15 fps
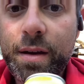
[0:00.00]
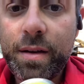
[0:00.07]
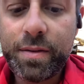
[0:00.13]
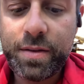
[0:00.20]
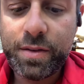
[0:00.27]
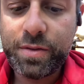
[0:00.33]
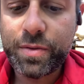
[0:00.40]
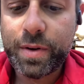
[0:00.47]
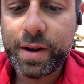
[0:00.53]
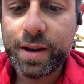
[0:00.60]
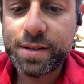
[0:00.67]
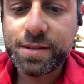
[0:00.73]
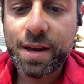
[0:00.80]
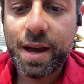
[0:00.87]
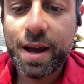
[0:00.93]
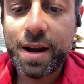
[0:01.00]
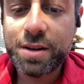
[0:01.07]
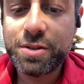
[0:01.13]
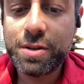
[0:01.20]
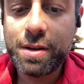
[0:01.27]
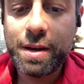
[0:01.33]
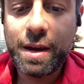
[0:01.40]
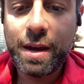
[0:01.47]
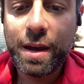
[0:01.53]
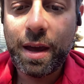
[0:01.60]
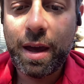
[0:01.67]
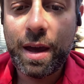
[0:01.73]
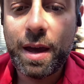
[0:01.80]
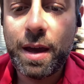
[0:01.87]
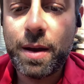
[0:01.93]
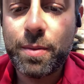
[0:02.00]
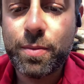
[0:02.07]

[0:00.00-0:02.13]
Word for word: to drink is actually a